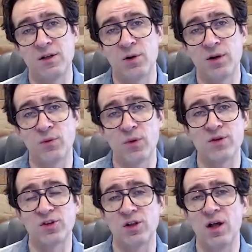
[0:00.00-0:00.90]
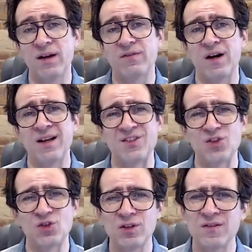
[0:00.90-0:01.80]
and when there's a lot of
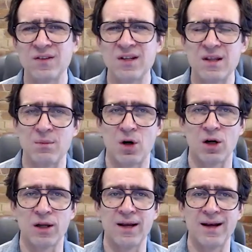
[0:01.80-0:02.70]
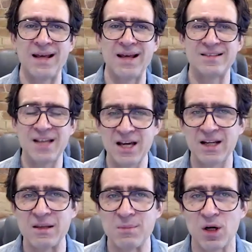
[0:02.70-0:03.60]
uncertainty in the market and
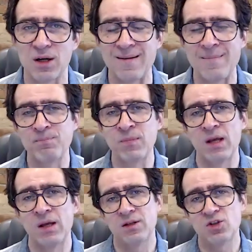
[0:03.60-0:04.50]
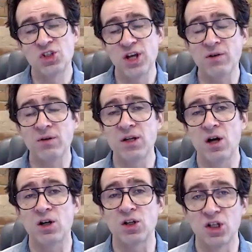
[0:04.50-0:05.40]
anxiety in the market, that's generally
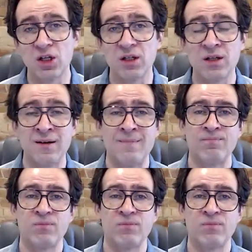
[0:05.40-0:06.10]
not good